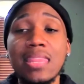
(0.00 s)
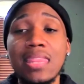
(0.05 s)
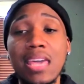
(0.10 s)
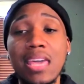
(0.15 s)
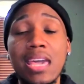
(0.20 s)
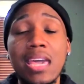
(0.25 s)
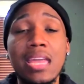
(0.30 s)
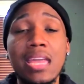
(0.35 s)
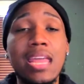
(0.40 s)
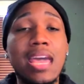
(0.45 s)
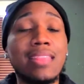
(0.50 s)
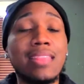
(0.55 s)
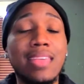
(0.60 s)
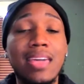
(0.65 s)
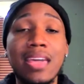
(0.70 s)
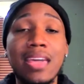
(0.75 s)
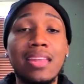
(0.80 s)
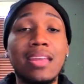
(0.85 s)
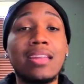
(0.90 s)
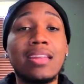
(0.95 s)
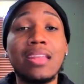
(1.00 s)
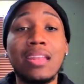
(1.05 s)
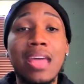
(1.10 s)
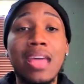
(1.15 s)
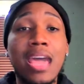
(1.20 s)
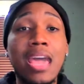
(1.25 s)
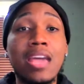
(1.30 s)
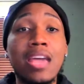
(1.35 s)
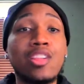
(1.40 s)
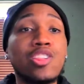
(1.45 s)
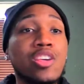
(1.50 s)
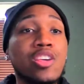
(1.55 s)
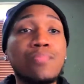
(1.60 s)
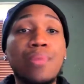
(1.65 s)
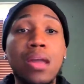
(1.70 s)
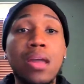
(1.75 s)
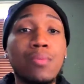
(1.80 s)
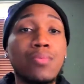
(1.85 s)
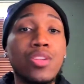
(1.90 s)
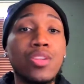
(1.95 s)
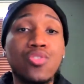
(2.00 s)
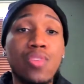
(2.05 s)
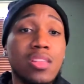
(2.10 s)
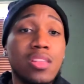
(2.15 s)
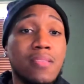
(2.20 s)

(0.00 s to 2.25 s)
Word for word: Then at the end of the day, she probably would have tried